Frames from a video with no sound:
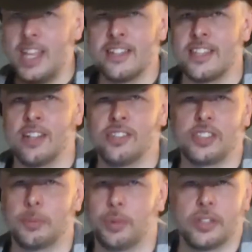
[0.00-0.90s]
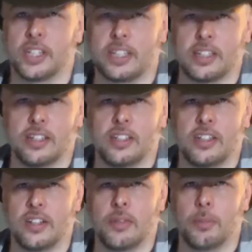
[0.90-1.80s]
it sounds simple,
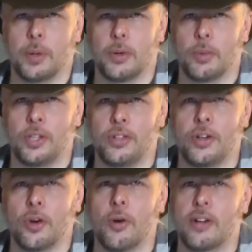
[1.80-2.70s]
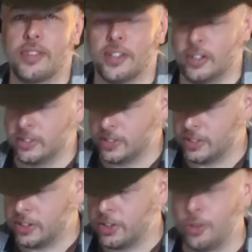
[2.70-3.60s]
but when you go out there and
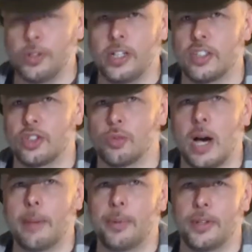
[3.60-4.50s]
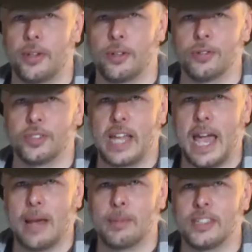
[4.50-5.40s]
start doing it, swapping those
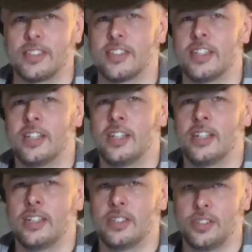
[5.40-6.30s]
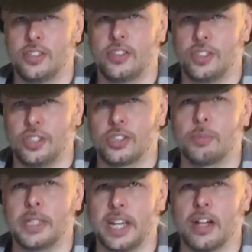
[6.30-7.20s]
habits, just
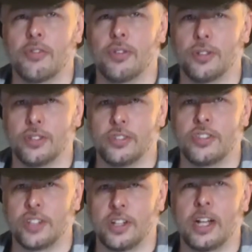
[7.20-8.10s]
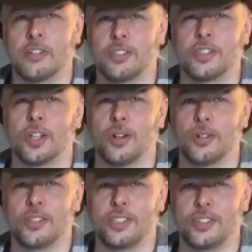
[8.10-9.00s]
be careful and start out
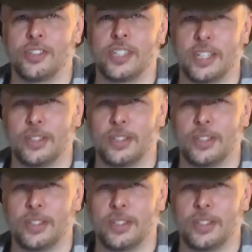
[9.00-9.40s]
slow until you get